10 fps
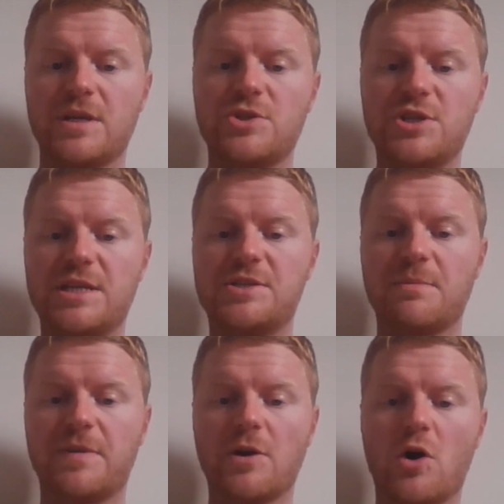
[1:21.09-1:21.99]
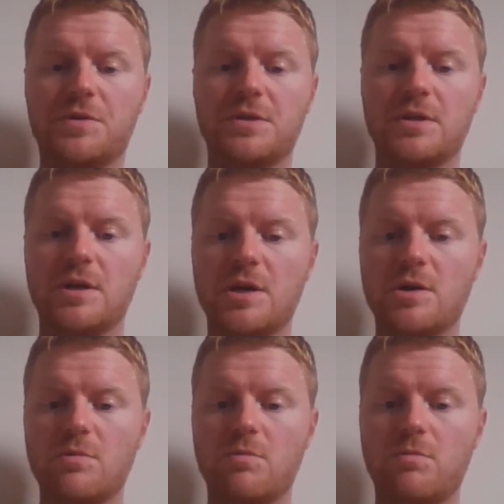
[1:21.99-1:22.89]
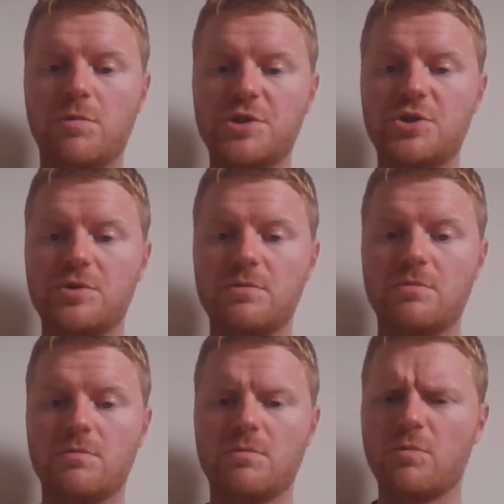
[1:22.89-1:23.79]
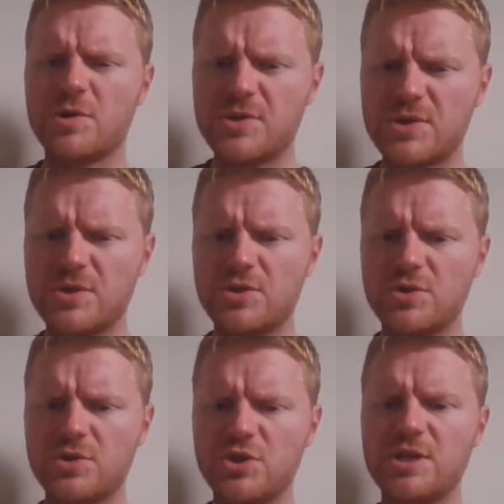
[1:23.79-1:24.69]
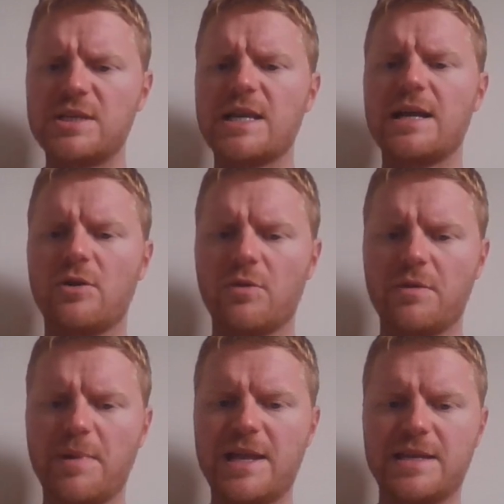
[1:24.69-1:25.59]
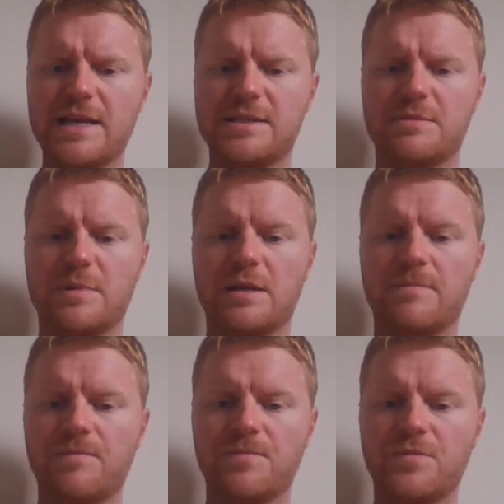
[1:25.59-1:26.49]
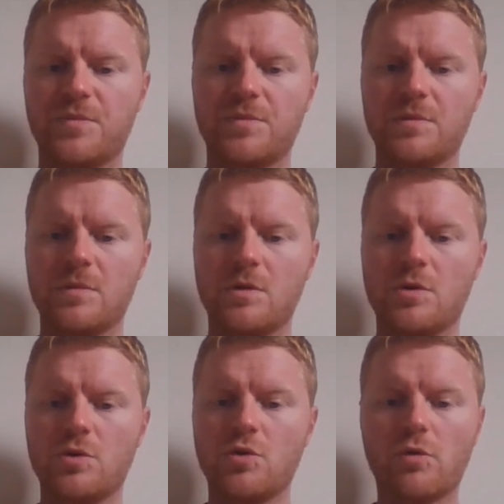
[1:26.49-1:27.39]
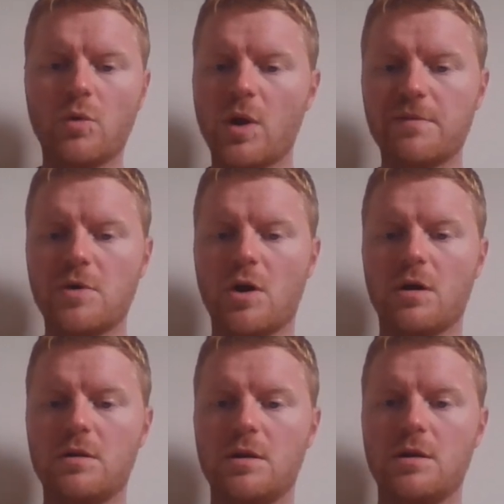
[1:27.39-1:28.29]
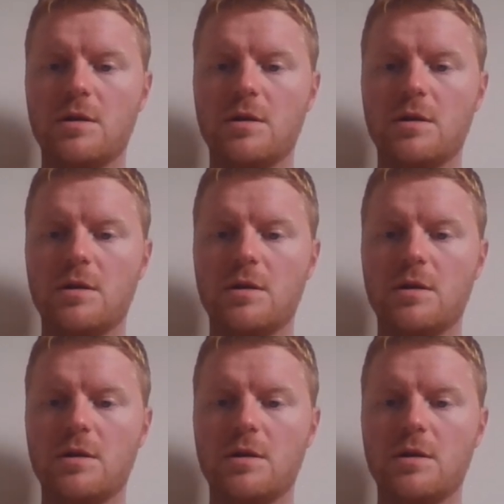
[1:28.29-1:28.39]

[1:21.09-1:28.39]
She did something odd, which was she sat on the bed next to me. "You're all I've got.